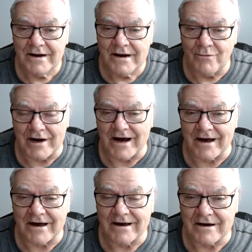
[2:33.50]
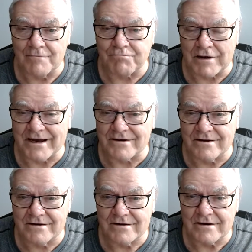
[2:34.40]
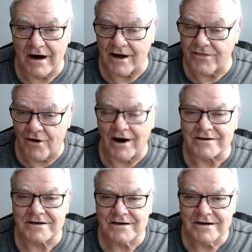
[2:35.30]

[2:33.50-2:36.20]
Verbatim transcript: When I completed, I thought